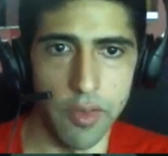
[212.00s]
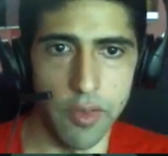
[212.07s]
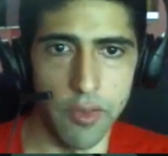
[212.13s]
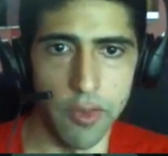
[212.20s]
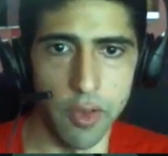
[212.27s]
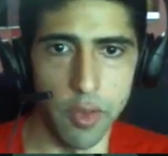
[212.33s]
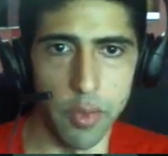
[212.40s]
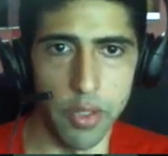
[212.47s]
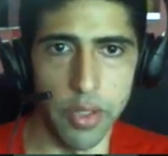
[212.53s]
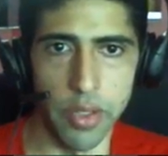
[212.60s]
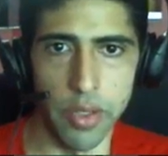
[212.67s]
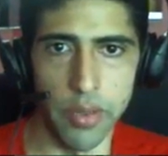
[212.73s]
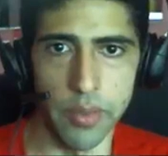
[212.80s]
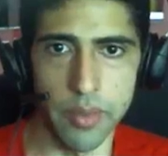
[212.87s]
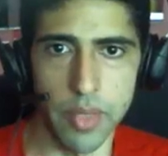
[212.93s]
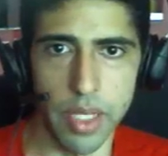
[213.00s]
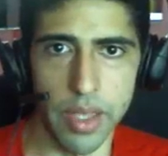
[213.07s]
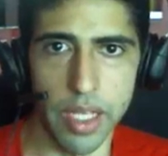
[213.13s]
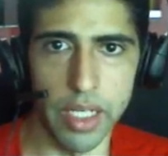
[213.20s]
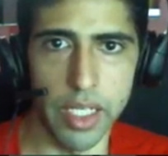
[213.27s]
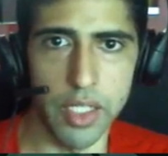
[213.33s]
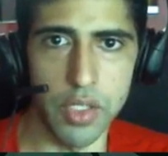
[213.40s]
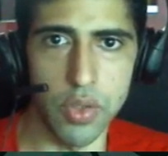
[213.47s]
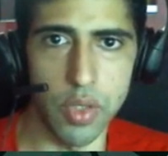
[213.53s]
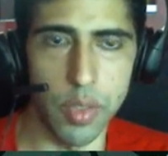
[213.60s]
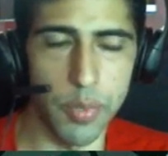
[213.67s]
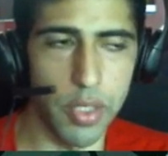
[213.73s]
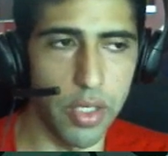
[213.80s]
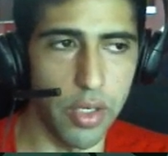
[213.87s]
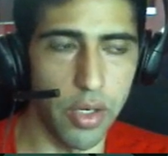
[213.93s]
full pogo, and that gets you up
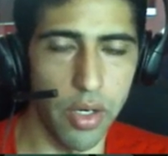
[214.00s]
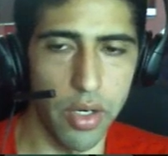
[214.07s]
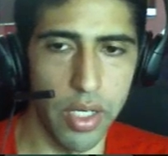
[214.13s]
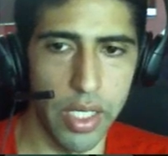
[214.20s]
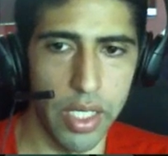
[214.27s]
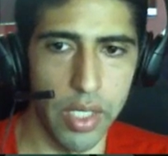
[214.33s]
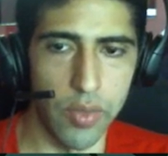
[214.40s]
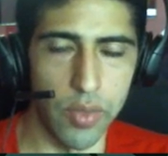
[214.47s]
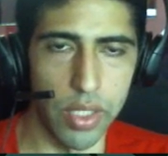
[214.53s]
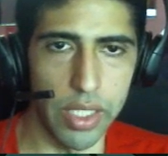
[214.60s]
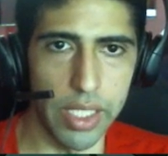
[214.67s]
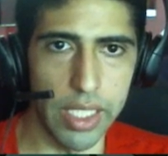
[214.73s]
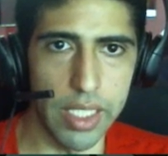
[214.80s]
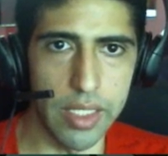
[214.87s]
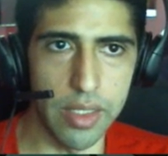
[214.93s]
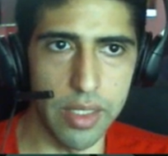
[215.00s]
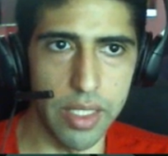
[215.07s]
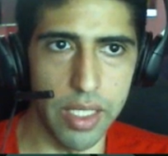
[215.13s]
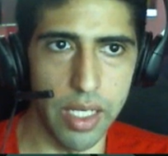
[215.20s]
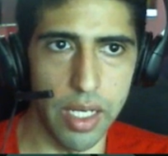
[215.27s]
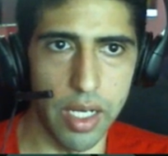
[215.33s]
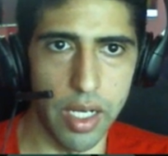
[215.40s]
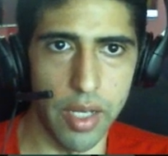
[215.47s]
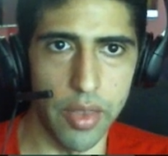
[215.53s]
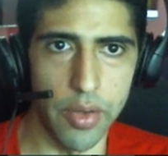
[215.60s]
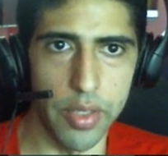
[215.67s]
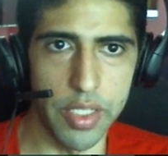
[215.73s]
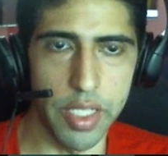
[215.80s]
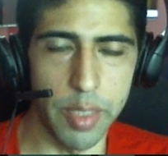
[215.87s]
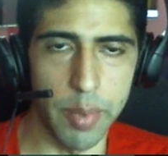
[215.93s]
here really easily. There
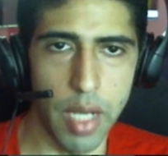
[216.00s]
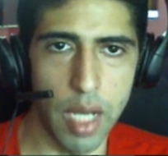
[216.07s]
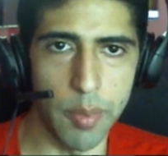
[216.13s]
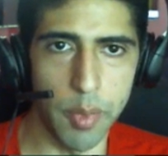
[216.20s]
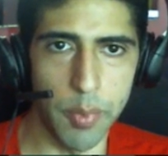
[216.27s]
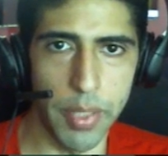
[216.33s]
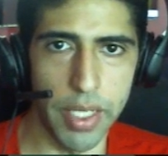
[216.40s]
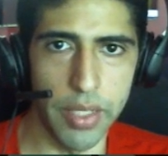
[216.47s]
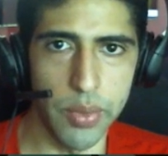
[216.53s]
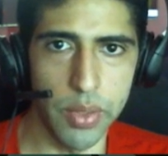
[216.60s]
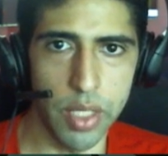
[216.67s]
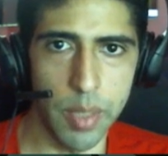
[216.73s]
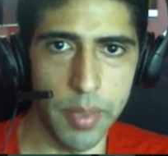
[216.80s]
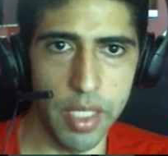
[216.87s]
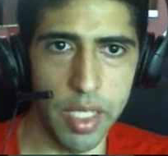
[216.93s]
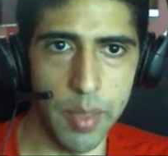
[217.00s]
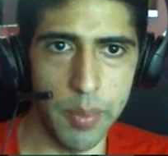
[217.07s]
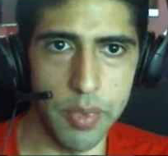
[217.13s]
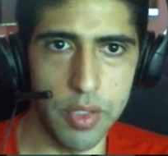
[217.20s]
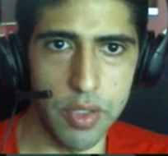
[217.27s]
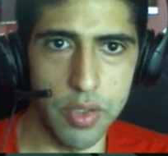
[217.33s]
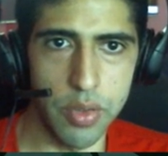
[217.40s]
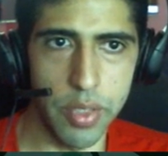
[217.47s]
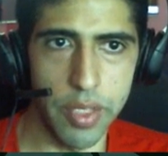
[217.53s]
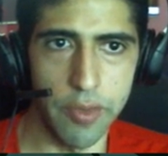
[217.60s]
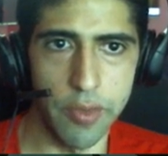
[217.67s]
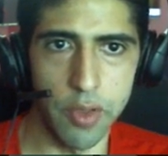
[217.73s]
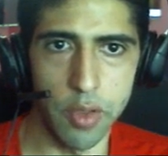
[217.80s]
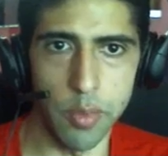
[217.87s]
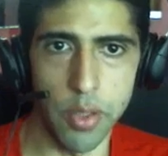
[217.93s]
is a Papa Penguin coming up, just do a
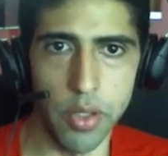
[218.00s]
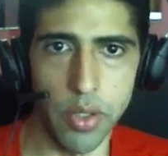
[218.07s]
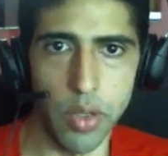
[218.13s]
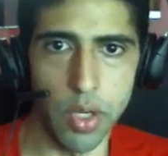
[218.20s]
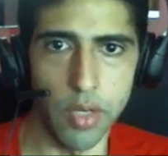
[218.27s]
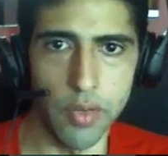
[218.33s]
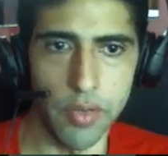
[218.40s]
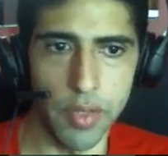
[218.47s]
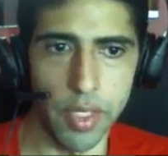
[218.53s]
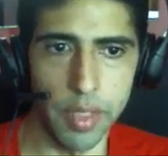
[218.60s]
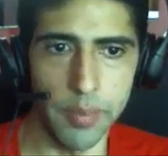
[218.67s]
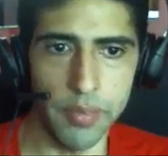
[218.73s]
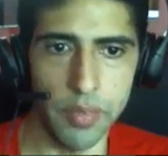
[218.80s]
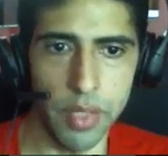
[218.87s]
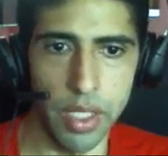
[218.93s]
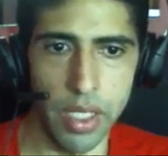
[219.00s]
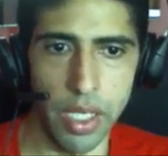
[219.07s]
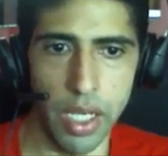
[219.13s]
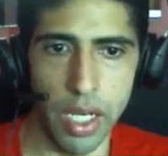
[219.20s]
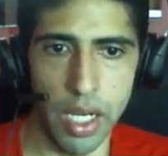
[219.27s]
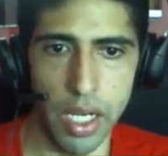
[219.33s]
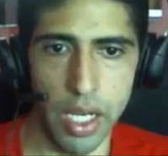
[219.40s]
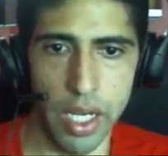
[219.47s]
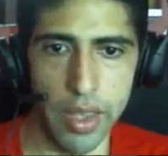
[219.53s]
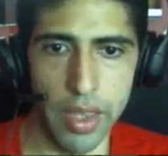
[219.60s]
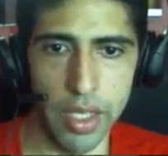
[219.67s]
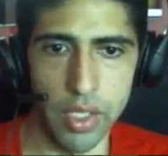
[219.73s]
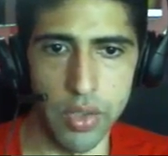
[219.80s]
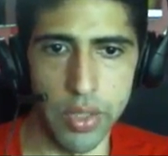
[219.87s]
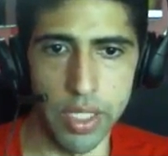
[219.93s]
full pogo off of him, and then
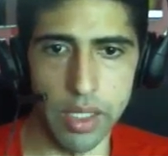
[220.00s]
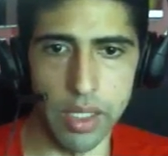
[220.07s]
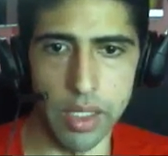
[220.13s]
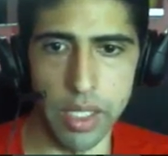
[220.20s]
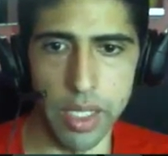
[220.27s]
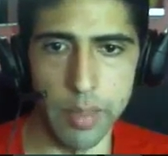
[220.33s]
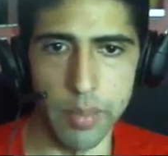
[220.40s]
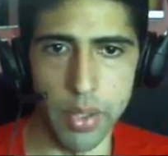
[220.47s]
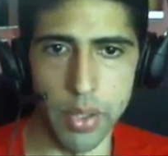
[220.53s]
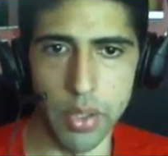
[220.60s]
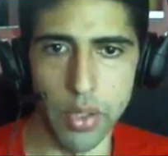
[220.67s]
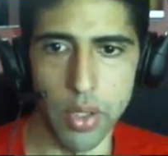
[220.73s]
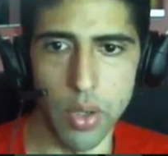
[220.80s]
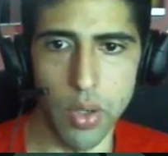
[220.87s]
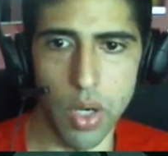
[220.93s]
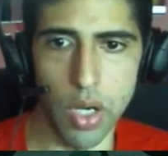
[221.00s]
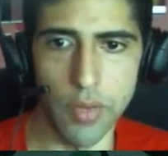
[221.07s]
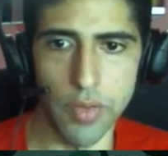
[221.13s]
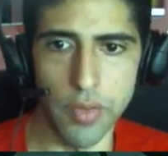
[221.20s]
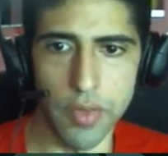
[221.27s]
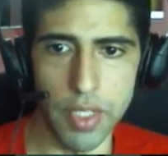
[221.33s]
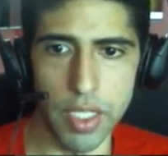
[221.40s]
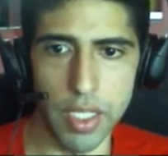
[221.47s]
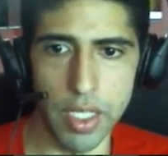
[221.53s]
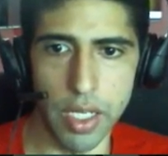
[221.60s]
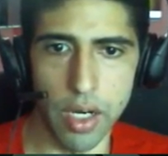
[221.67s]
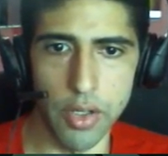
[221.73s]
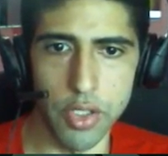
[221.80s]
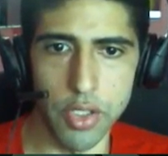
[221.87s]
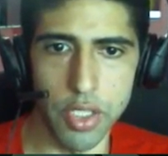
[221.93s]
do a light pogo off of the
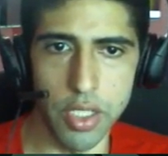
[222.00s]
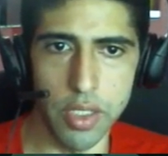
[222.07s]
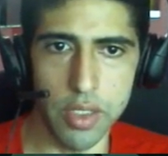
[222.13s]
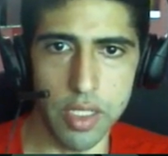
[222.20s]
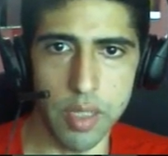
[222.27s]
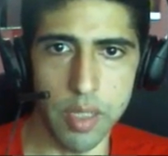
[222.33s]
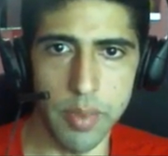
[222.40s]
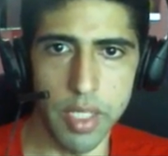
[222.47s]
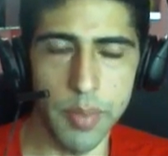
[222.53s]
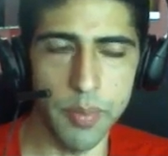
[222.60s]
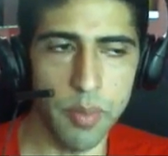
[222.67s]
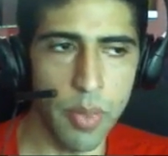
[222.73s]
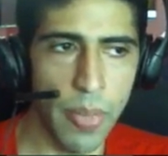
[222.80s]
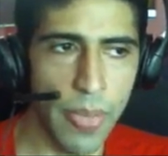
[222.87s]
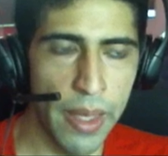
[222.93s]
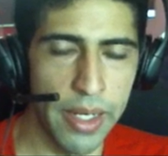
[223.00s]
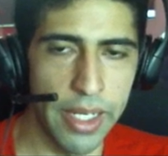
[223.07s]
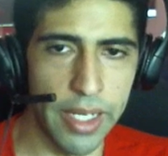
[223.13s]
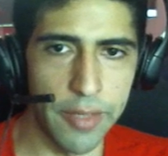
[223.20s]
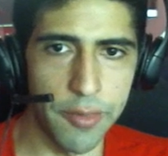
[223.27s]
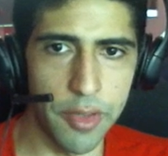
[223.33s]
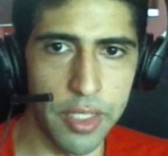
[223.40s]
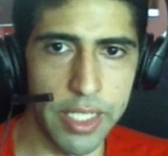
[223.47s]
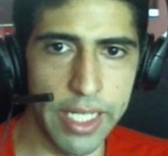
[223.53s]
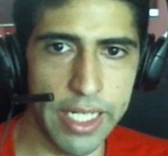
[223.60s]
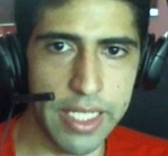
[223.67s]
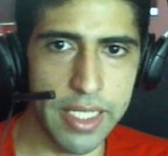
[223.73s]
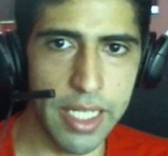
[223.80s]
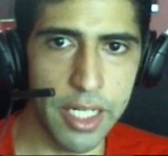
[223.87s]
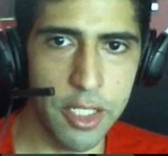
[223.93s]
Archie that's coming up. Now for the
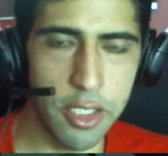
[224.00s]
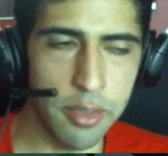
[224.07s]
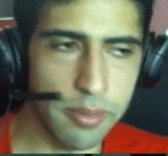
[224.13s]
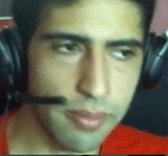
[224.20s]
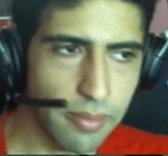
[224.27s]
next section,